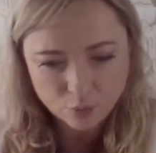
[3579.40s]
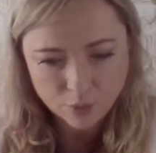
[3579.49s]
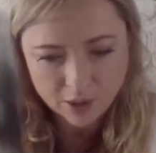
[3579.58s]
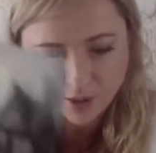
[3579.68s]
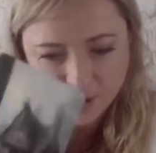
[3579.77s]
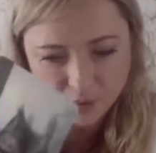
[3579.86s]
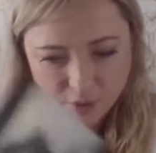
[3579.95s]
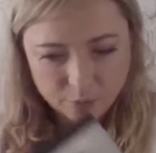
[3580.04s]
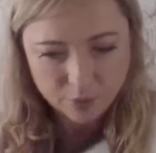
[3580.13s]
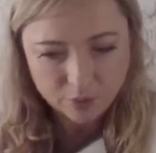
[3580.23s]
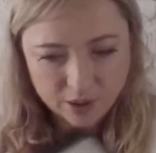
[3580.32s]
When I saw
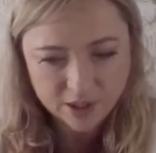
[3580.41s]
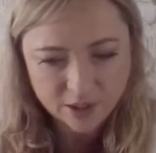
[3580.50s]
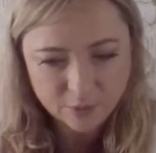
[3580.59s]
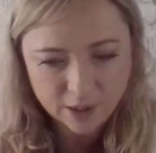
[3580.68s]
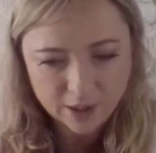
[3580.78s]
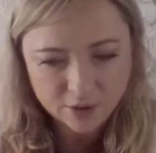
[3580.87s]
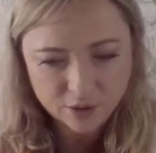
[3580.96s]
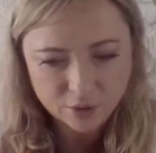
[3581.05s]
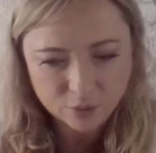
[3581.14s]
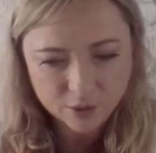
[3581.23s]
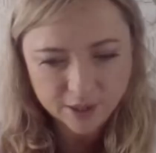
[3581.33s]
the building she went
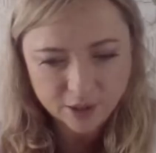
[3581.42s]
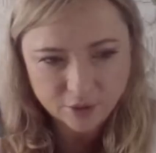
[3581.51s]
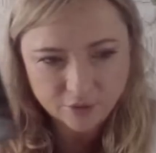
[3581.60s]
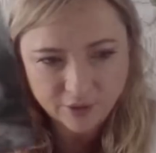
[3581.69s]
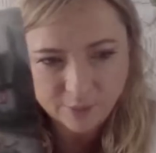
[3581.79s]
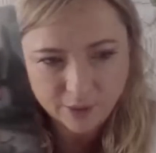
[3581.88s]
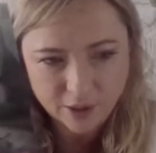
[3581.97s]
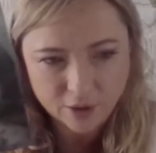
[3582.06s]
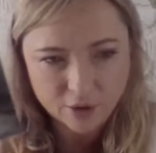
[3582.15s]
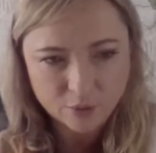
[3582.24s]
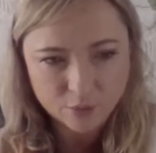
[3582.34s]
into, was that her family
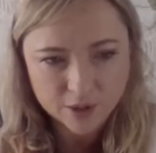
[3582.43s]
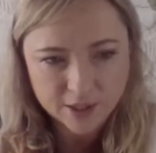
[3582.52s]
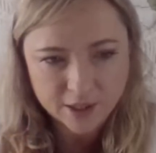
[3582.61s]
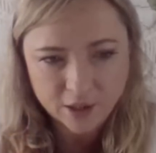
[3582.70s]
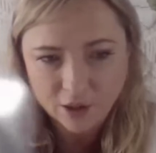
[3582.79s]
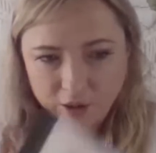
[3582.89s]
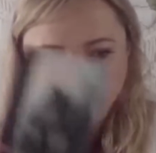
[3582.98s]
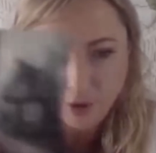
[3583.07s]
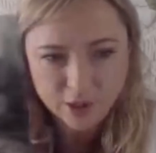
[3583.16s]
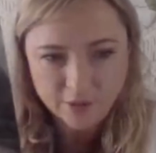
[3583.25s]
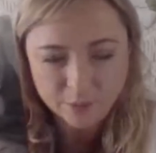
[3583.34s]
home? Was that a
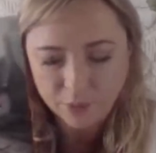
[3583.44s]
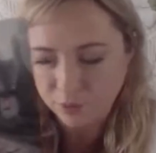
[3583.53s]
home or another